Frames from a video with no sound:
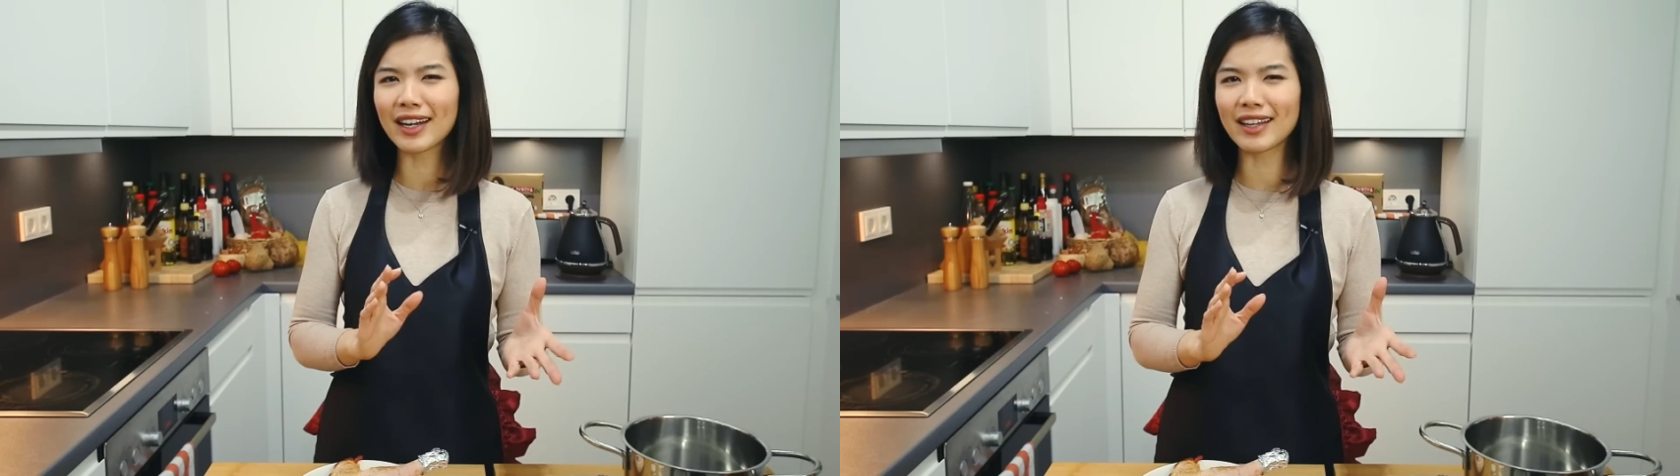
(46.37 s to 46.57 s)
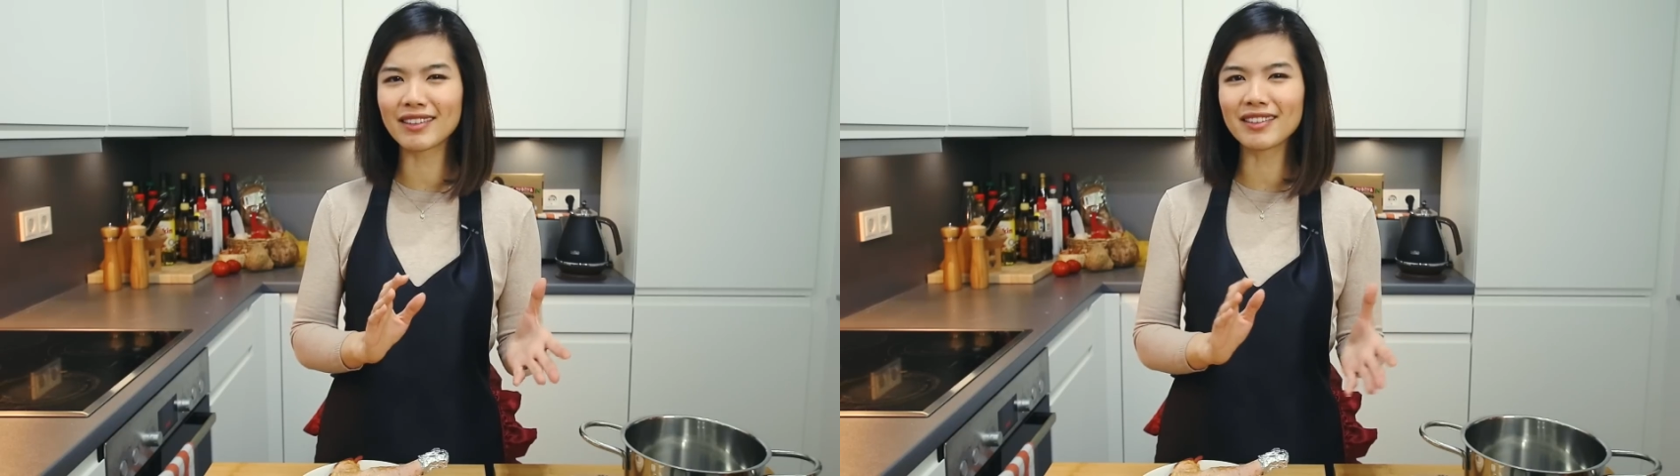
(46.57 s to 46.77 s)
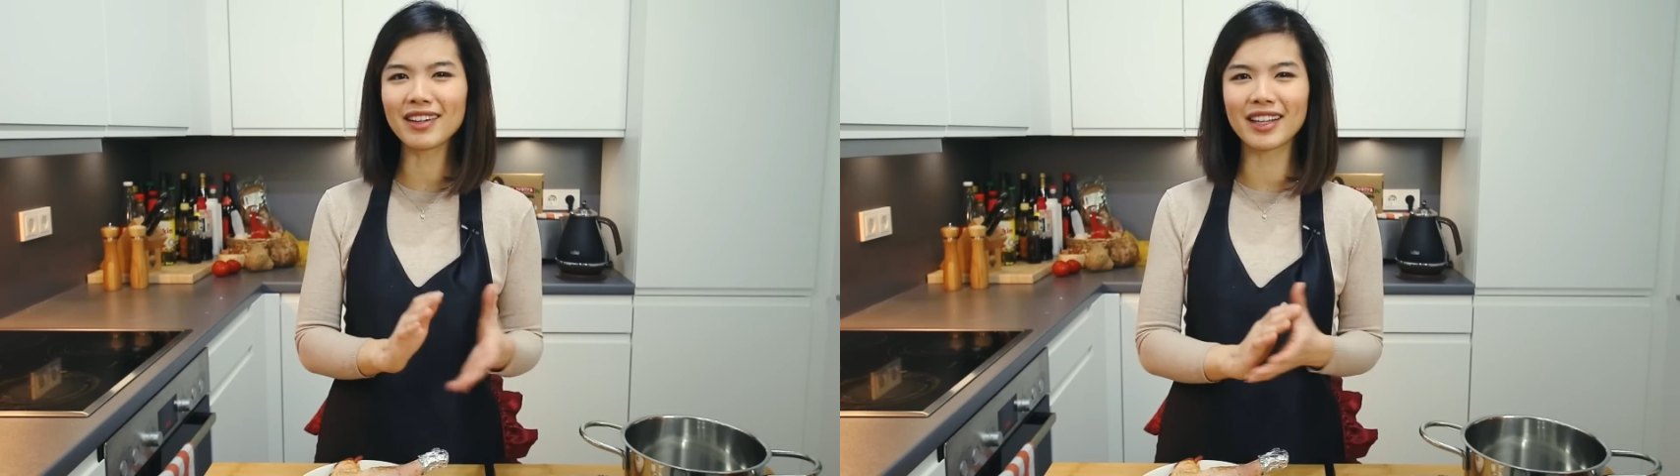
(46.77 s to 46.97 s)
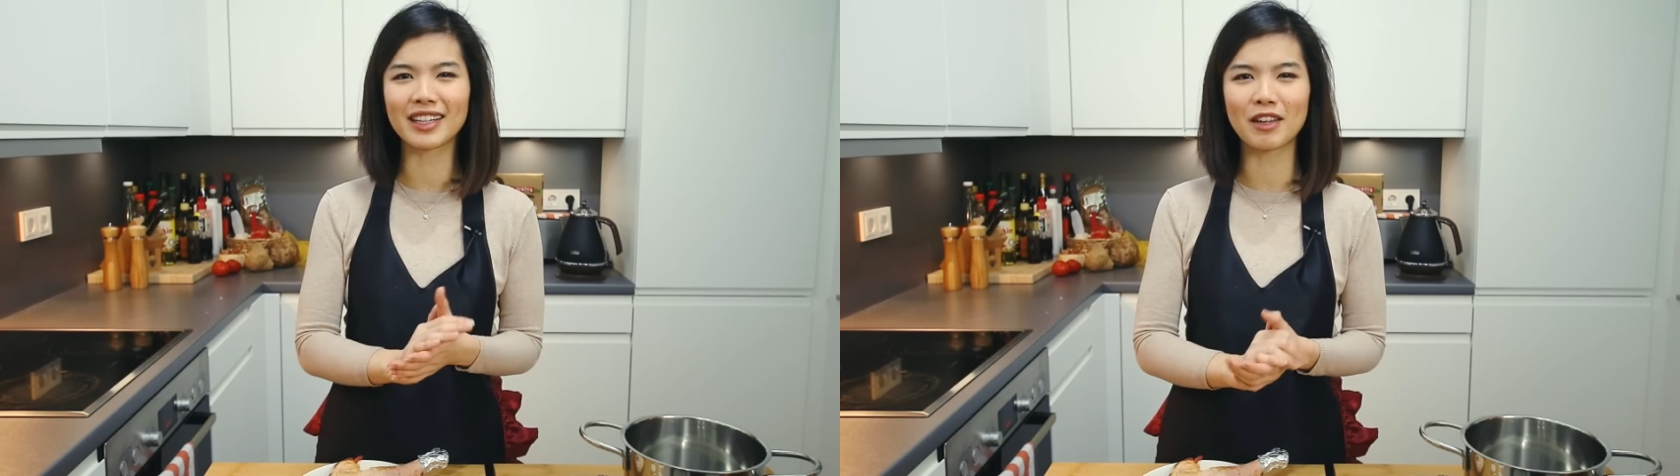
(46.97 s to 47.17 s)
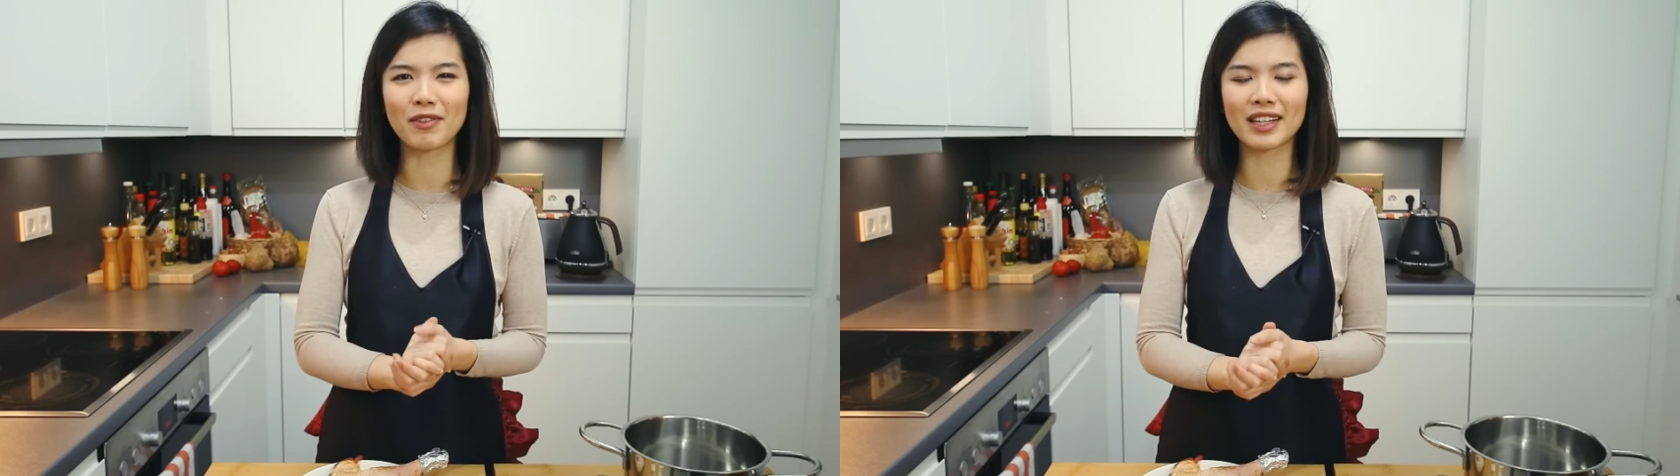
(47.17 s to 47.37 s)
little and
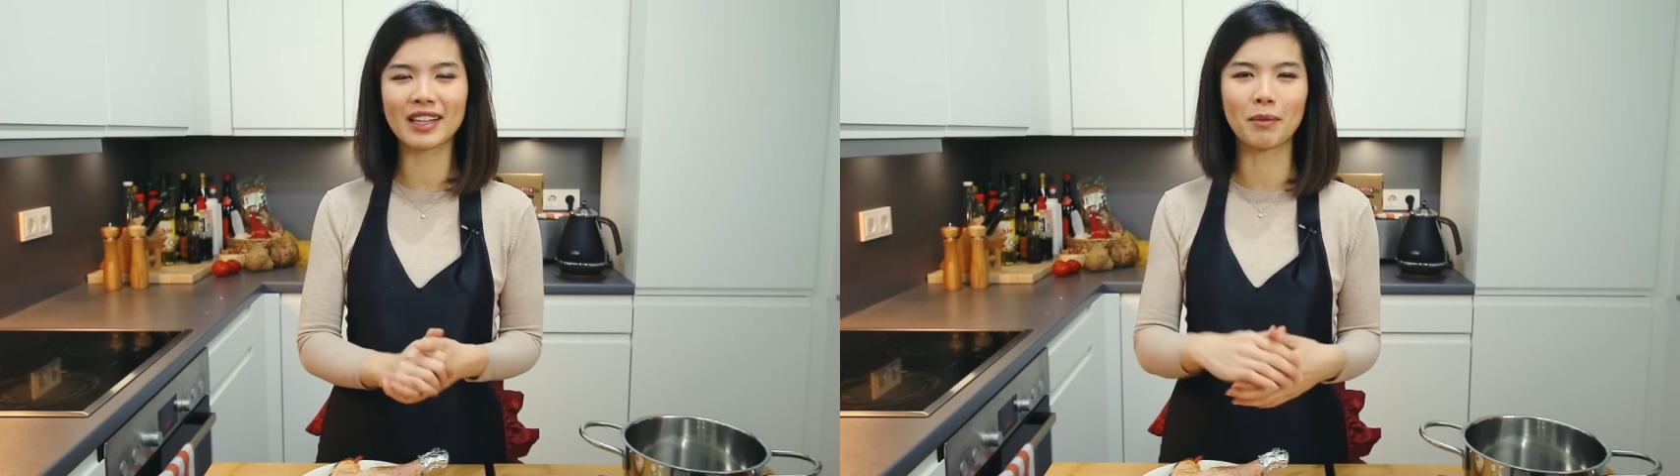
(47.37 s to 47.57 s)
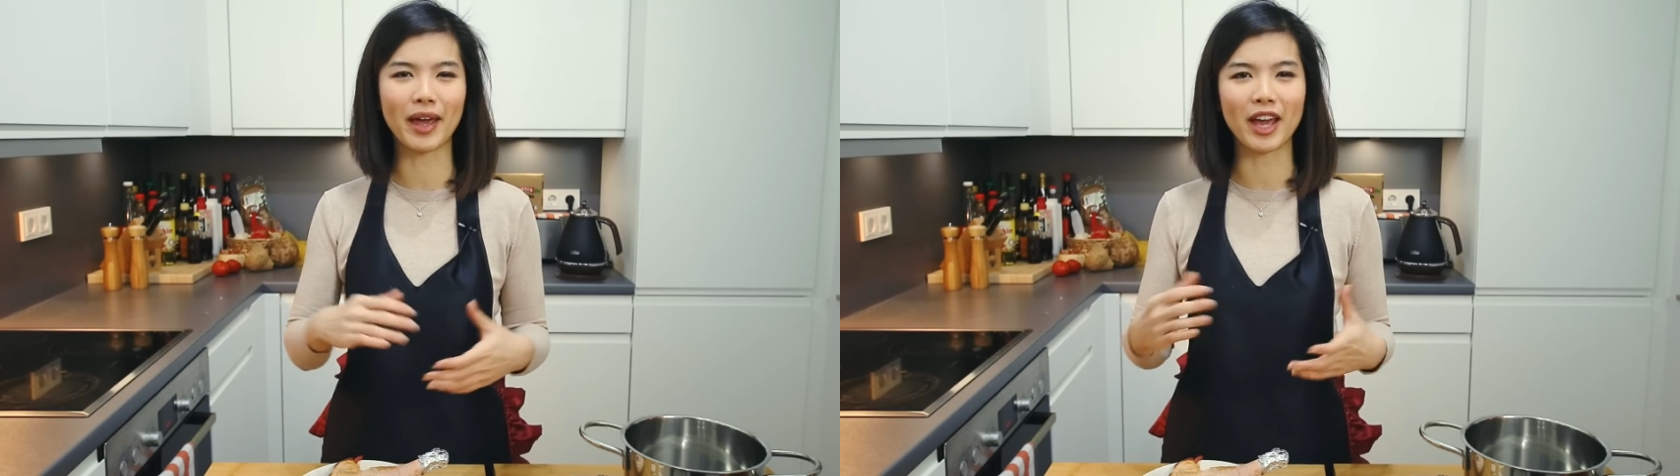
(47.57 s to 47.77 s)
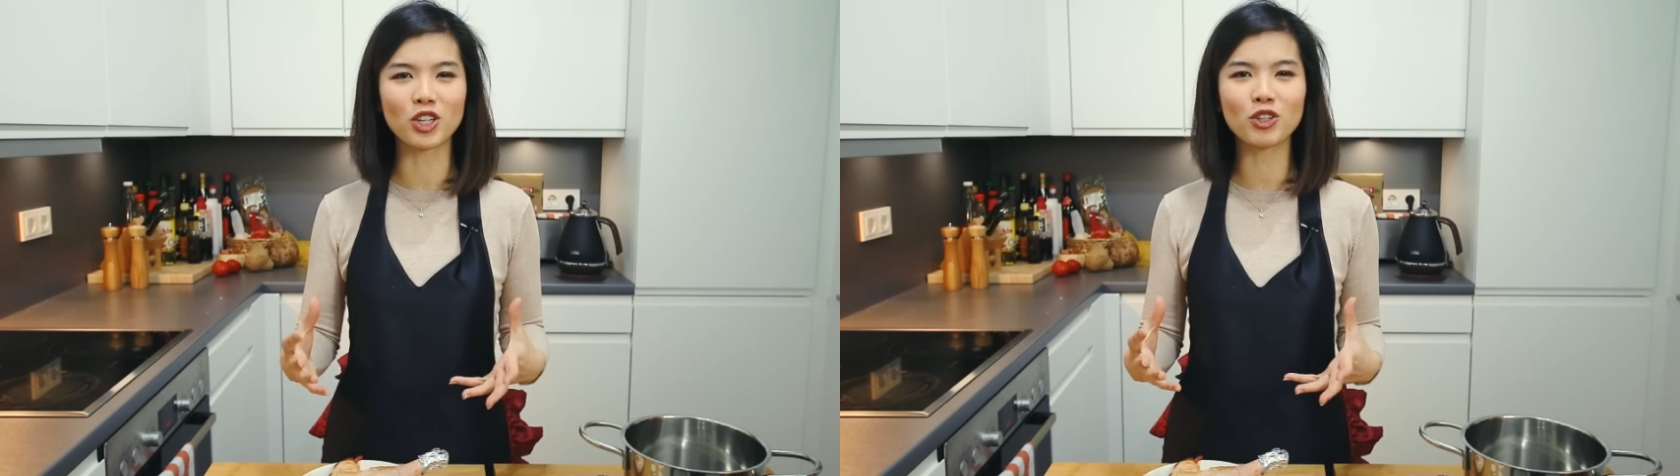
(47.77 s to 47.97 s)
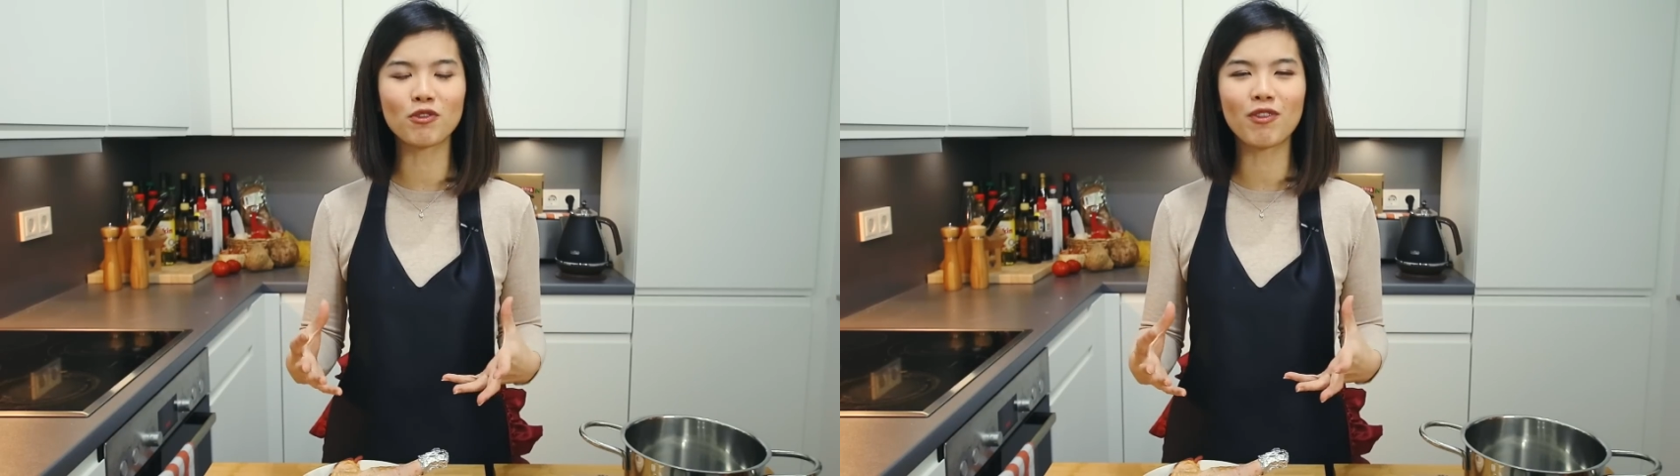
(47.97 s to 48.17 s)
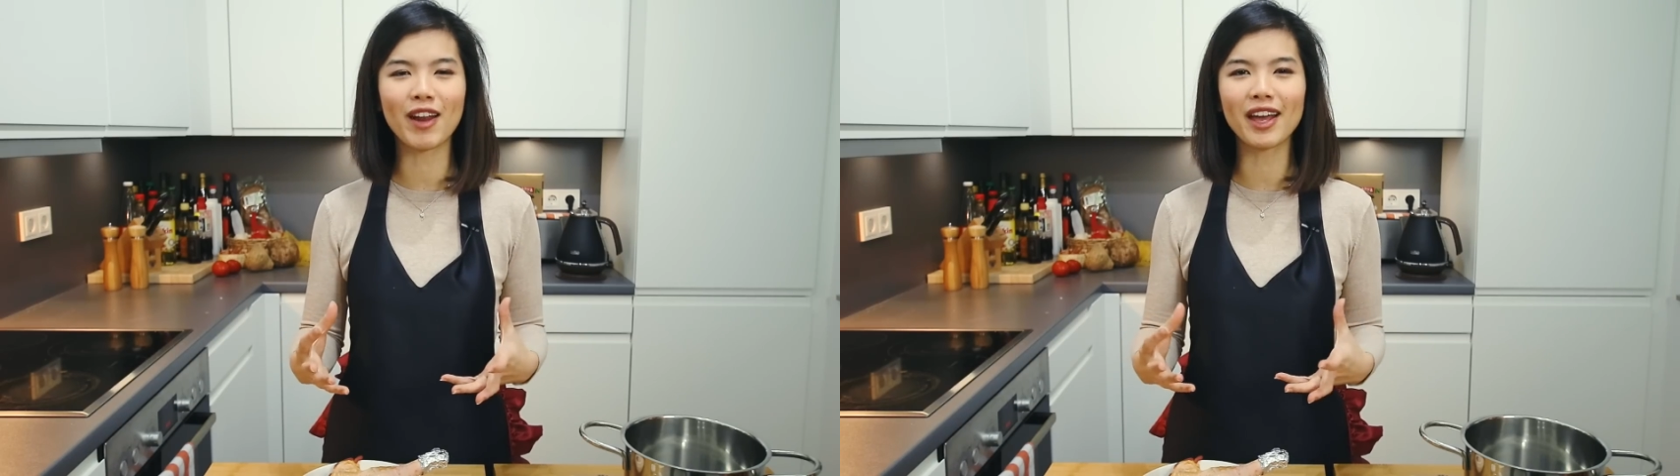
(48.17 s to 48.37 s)
give it some Asian
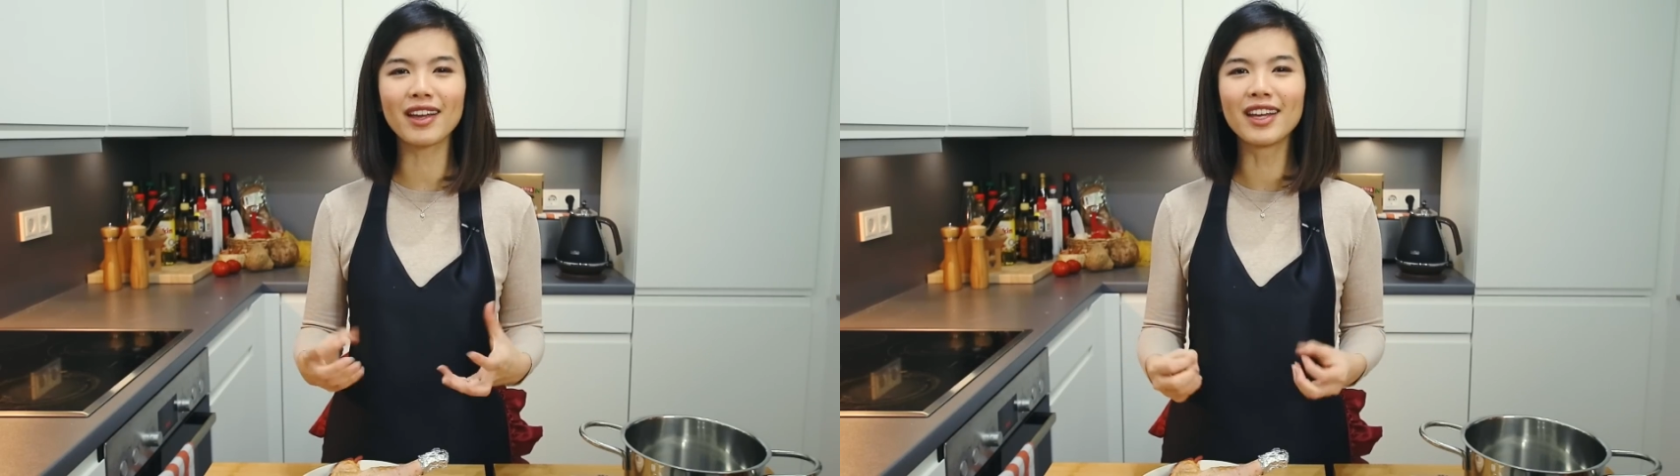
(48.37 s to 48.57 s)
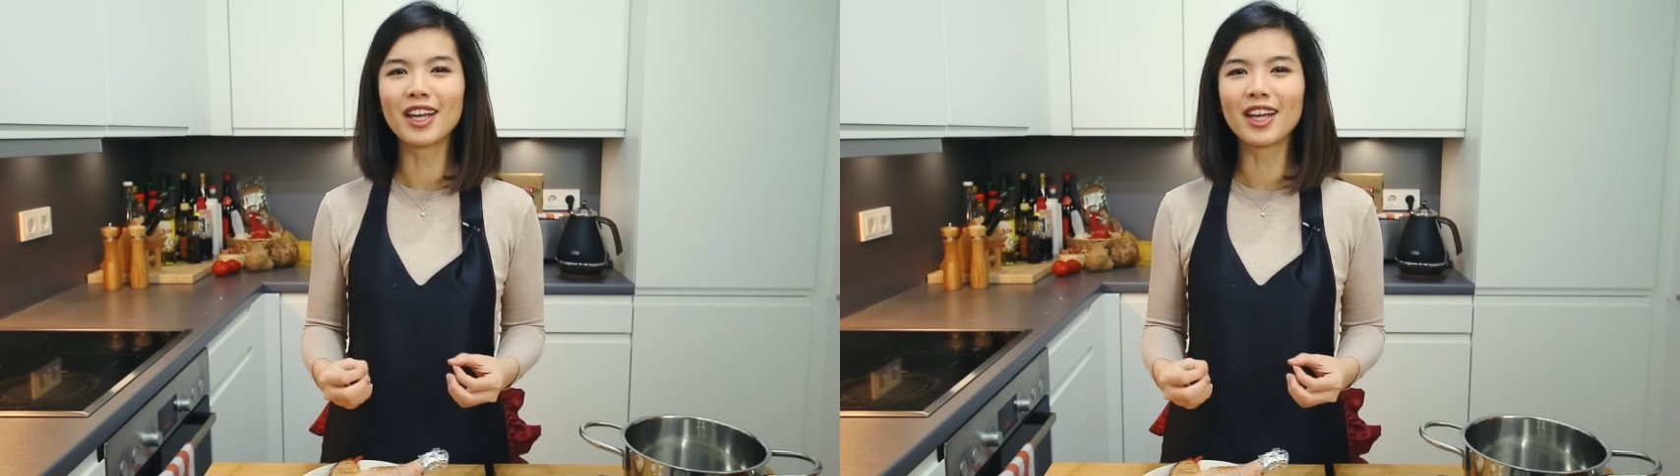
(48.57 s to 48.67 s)
flair.